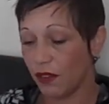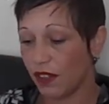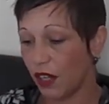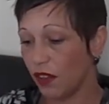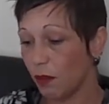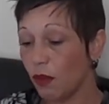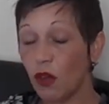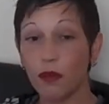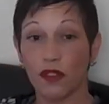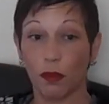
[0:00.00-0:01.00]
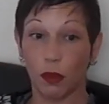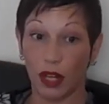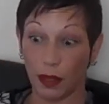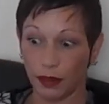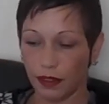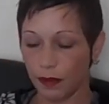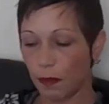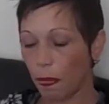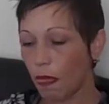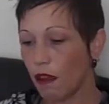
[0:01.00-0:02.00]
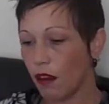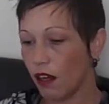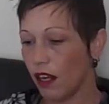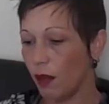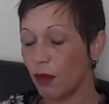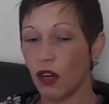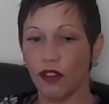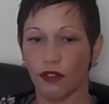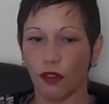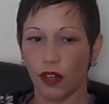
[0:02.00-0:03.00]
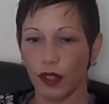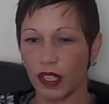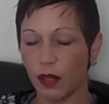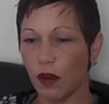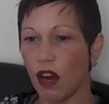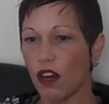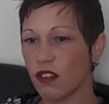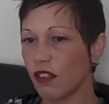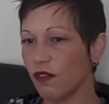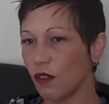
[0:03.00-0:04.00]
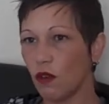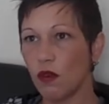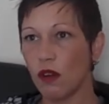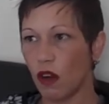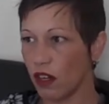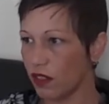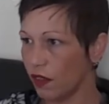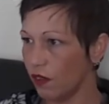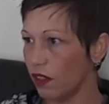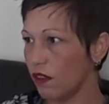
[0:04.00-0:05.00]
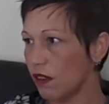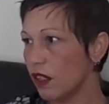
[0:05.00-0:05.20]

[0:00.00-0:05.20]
So the employment support allowance, I applied for it. They were asking for all kinds of evidence,